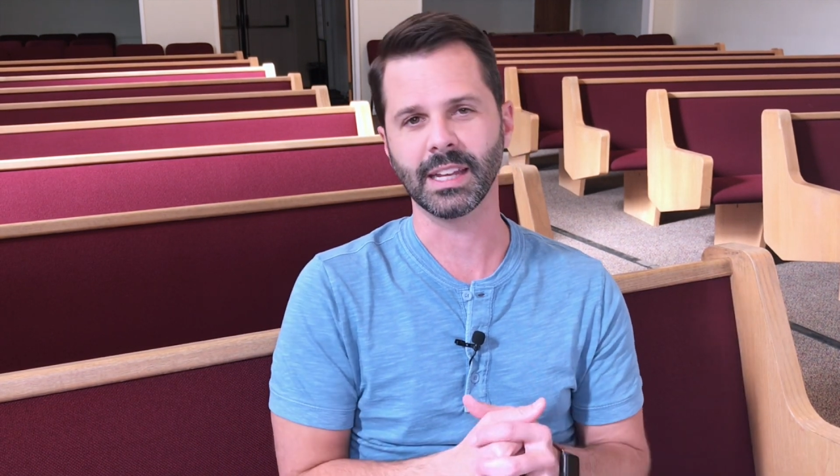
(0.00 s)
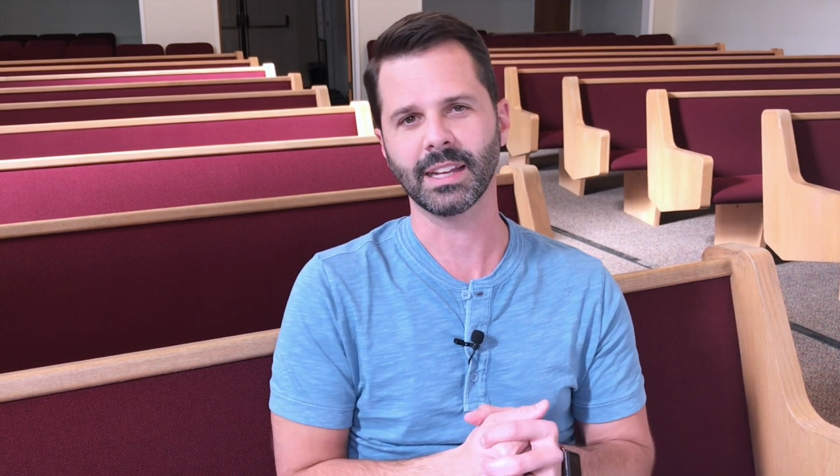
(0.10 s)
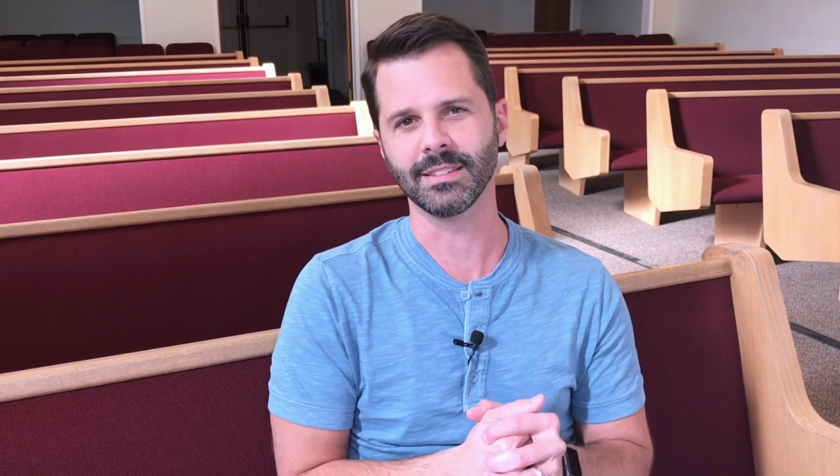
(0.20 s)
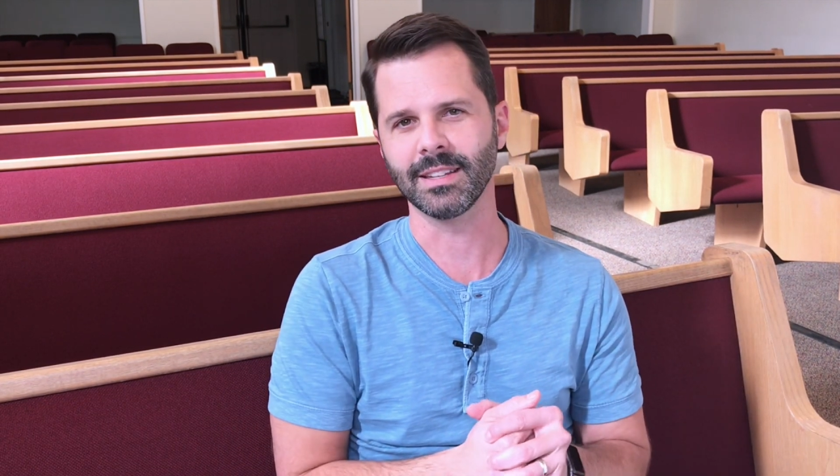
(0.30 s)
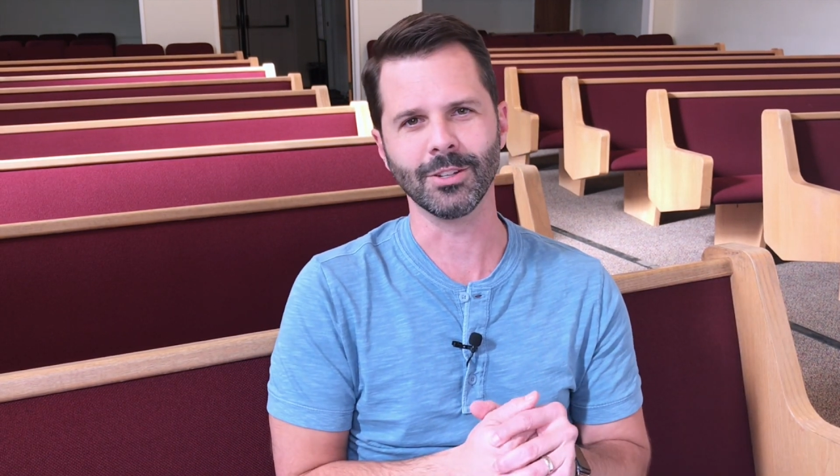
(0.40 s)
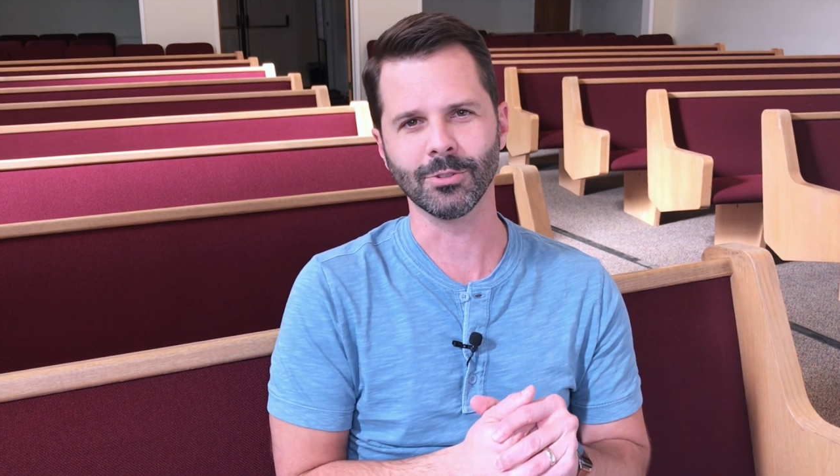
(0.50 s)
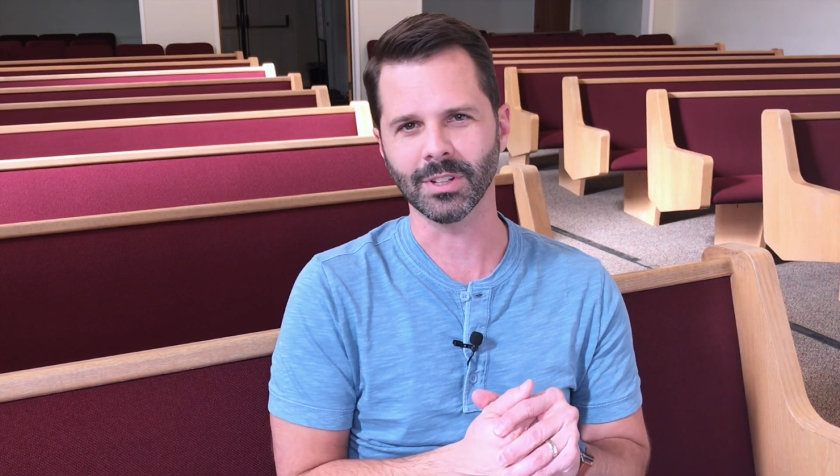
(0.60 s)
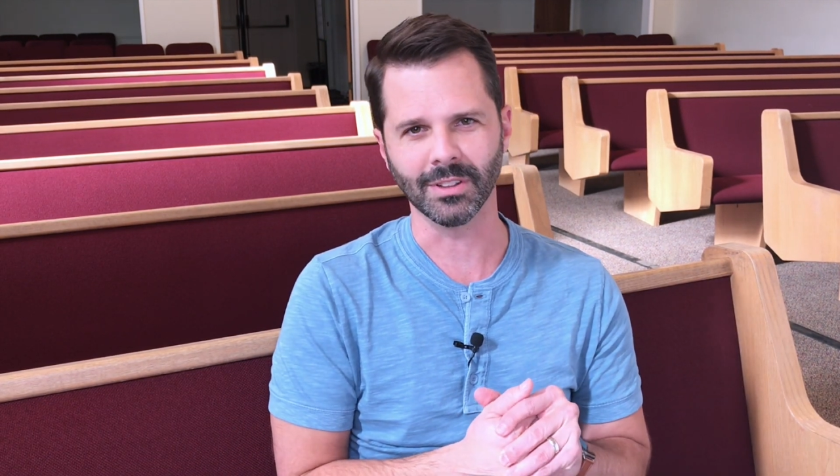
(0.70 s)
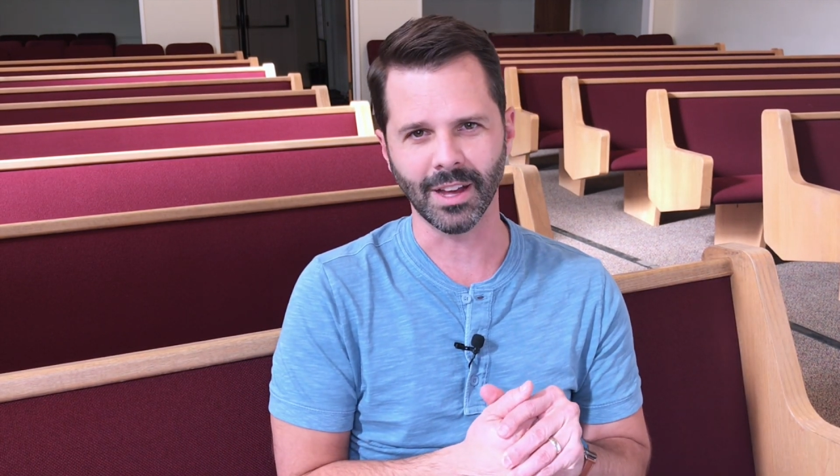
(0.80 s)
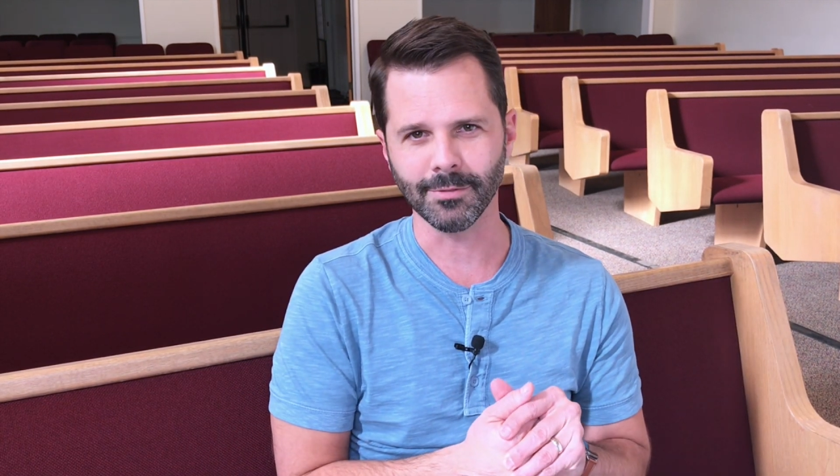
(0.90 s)
continue
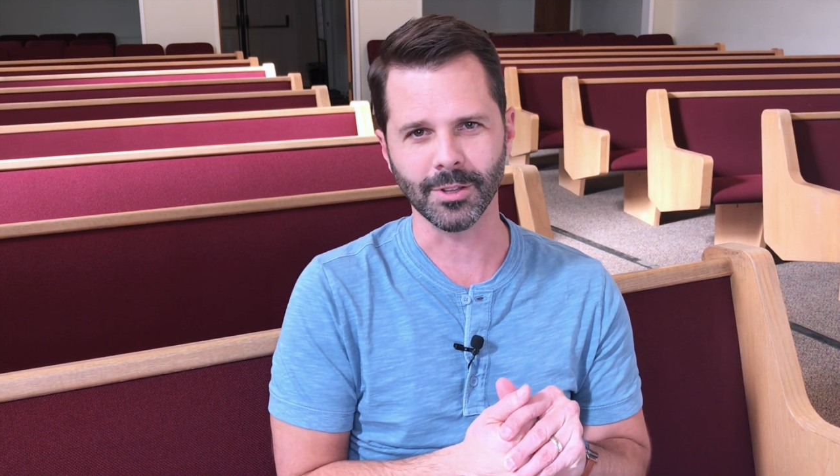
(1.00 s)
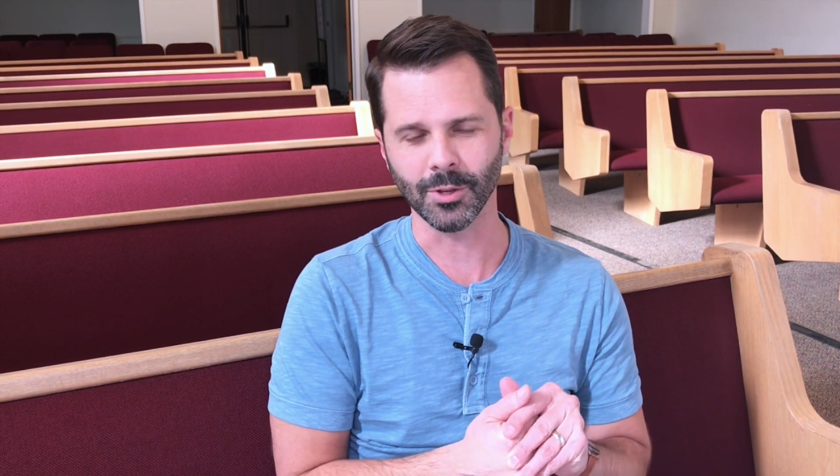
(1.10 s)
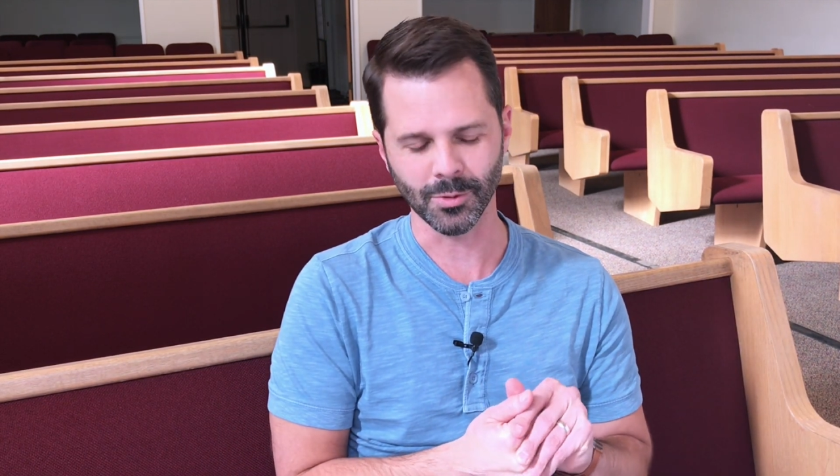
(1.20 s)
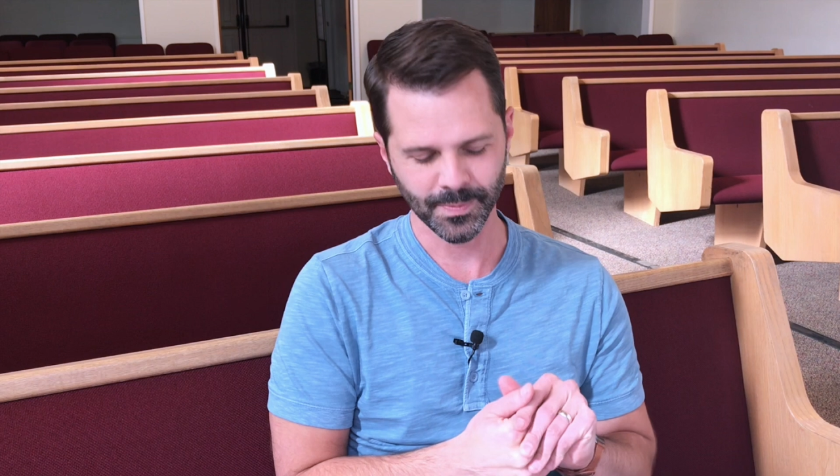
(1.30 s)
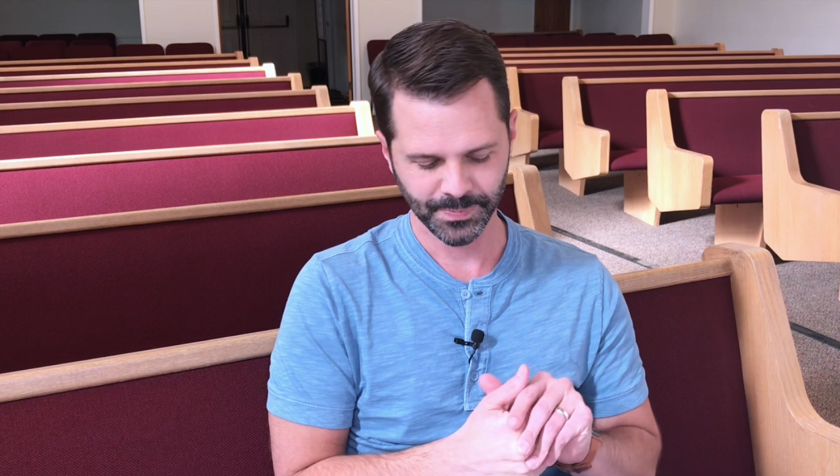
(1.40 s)
to love you